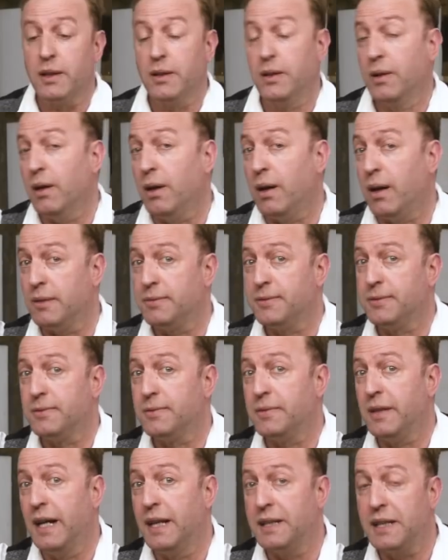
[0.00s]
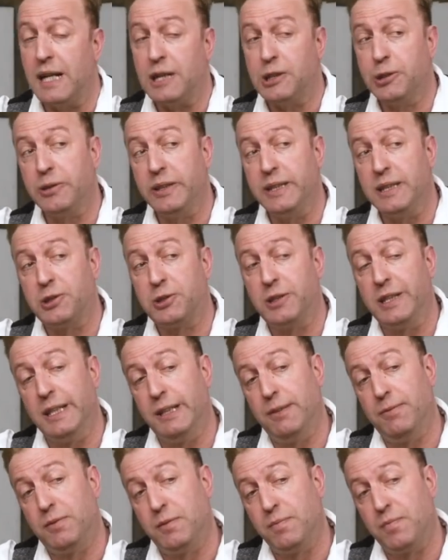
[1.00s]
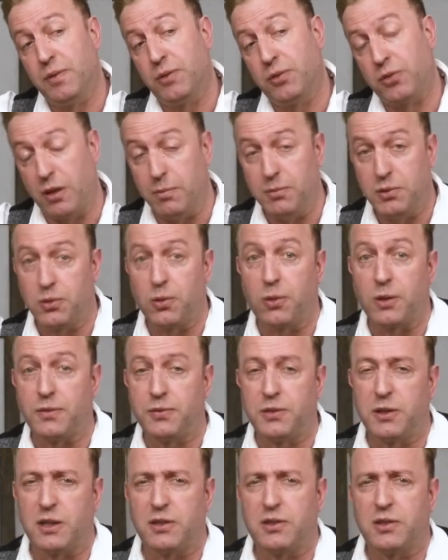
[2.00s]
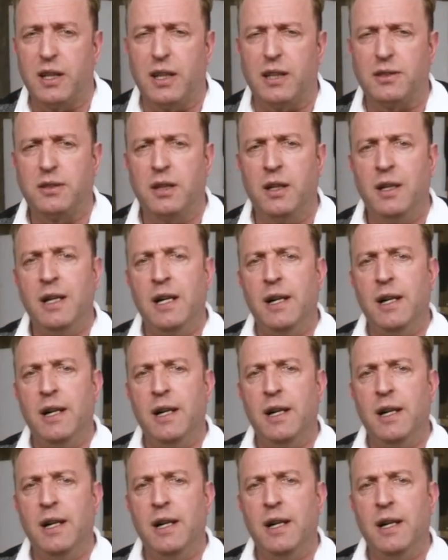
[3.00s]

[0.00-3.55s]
Gough had actually achieved some sort of success.